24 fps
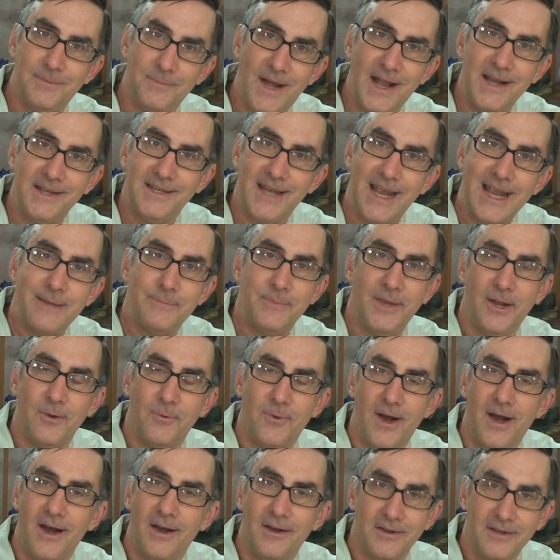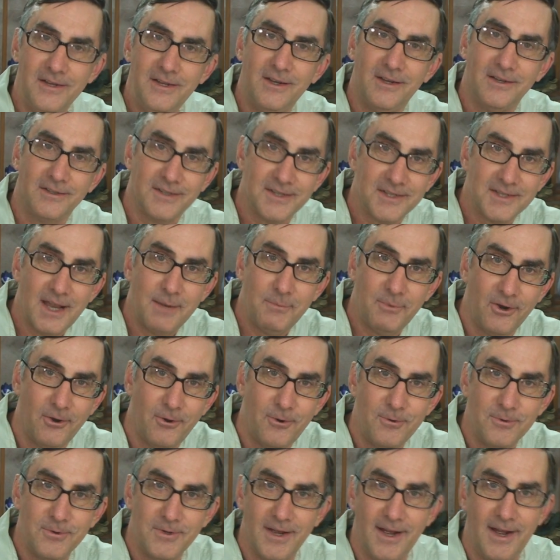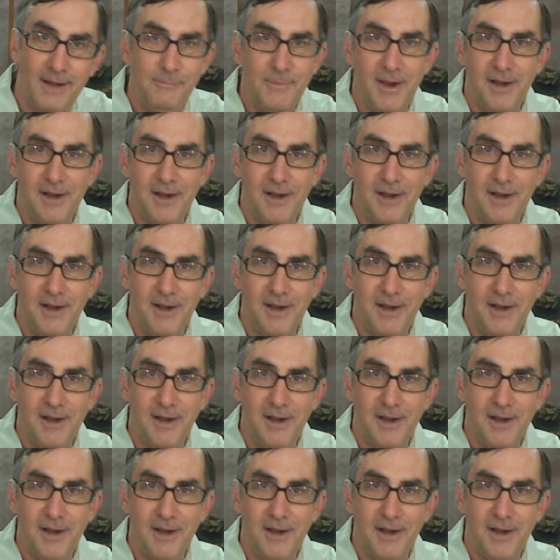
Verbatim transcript: it might take me a while, you know, because I'm an old guy.